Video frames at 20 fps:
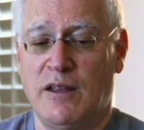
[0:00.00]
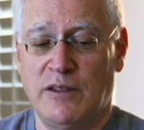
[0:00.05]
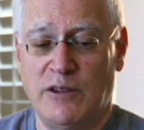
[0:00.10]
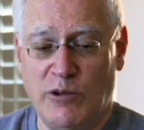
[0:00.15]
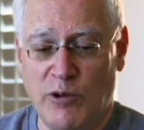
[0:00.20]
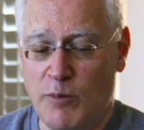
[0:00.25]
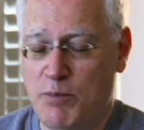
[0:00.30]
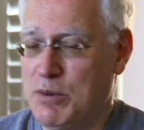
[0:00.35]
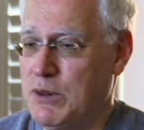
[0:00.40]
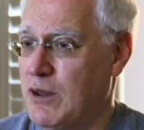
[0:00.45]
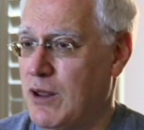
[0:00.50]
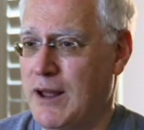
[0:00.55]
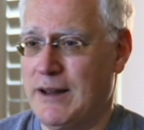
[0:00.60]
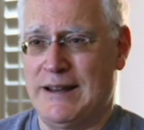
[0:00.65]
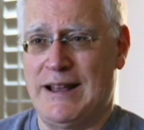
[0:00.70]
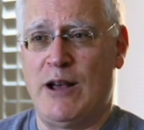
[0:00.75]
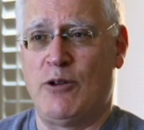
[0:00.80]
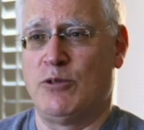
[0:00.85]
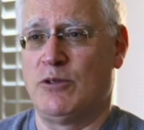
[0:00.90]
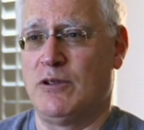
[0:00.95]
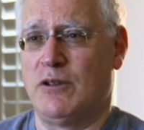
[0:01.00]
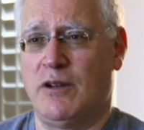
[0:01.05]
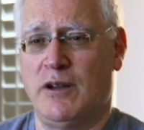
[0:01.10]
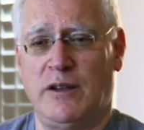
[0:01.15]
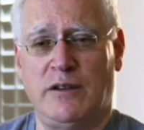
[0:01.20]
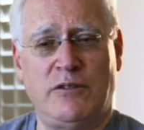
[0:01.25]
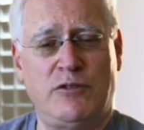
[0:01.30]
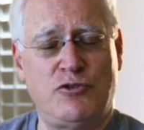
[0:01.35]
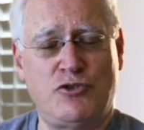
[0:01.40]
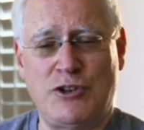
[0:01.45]
There are plot
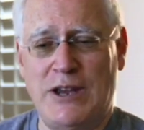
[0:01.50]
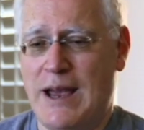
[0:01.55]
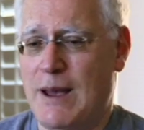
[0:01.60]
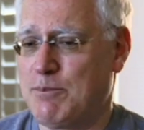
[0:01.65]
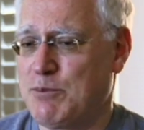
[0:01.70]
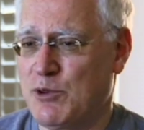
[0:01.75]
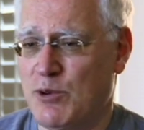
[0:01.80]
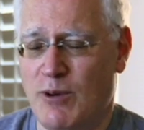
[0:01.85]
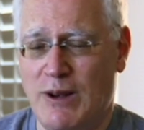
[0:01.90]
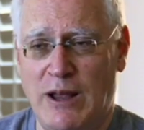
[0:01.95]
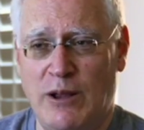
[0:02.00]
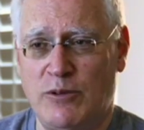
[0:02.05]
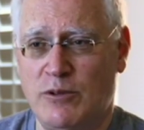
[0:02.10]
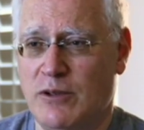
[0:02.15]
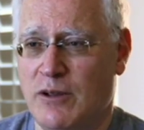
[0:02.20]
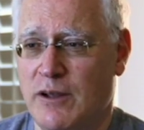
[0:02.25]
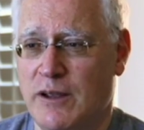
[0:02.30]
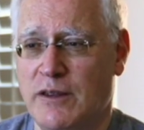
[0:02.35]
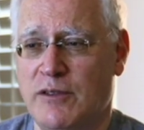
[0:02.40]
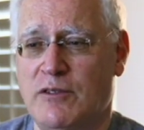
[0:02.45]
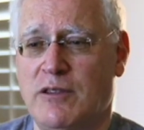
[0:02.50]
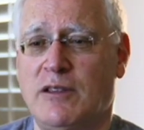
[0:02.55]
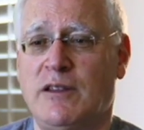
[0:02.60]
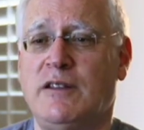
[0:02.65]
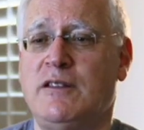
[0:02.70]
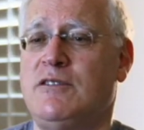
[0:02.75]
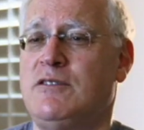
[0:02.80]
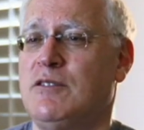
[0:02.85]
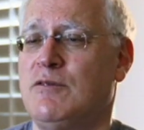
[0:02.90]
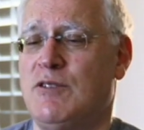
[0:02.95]
outlines, chapter outlines,
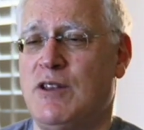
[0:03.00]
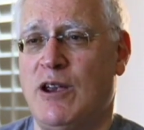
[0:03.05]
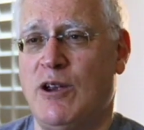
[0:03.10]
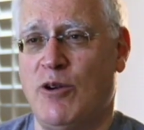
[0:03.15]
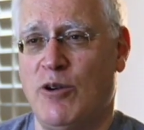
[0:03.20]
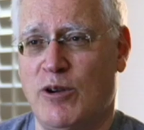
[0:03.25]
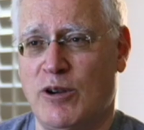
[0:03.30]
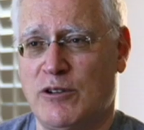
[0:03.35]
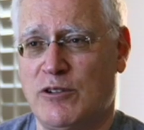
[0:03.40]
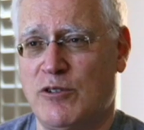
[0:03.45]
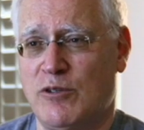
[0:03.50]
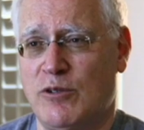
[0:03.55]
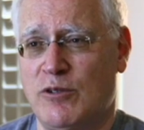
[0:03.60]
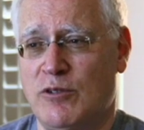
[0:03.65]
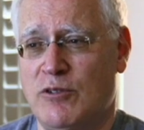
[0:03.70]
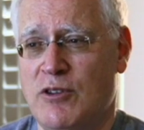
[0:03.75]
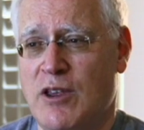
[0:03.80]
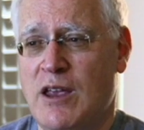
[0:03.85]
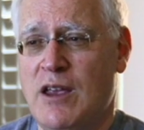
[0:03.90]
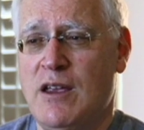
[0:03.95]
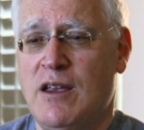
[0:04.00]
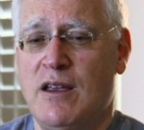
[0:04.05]
lists of characters,